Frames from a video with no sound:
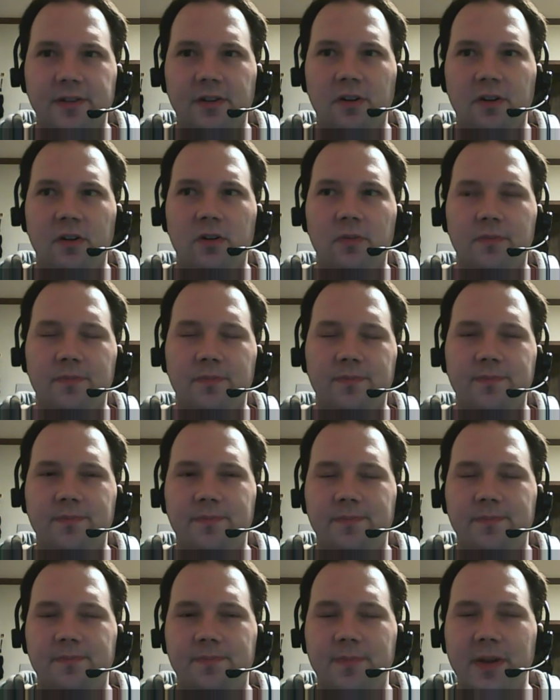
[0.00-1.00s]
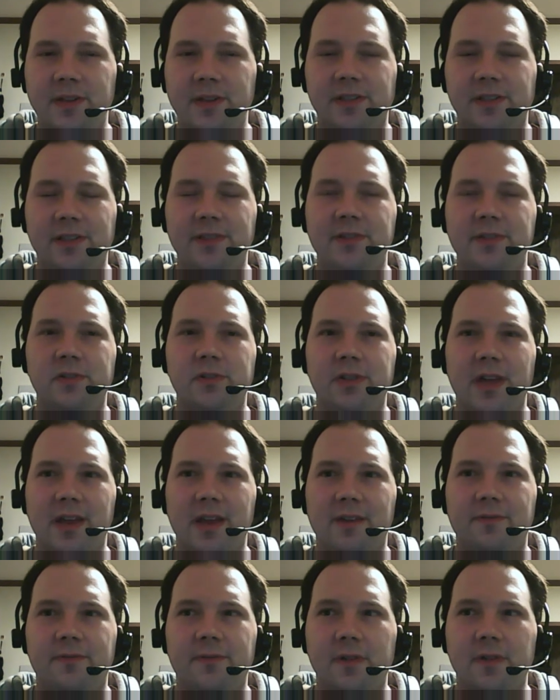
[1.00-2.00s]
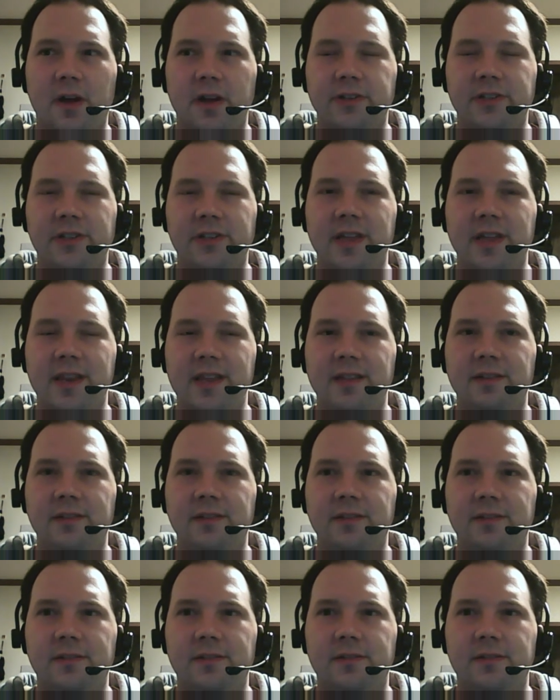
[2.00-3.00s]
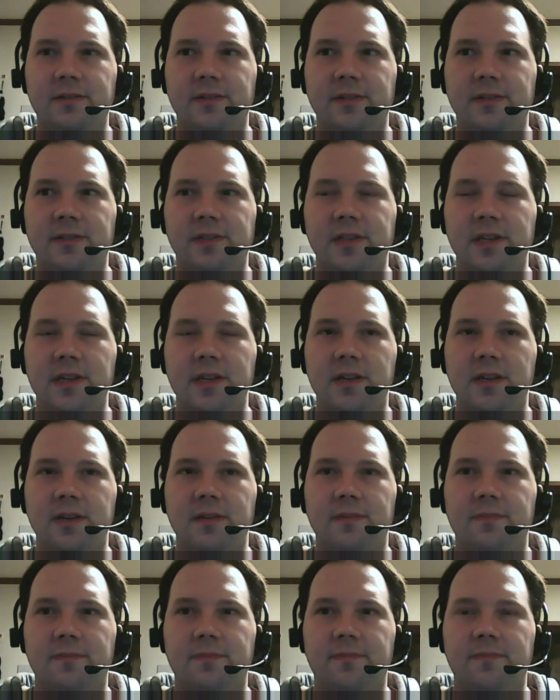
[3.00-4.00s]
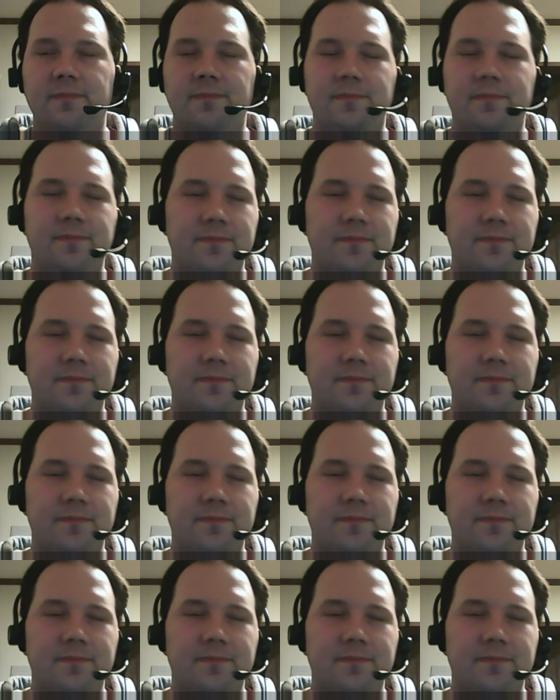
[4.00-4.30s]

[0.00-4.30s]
so basically, this is kind of us getting to see,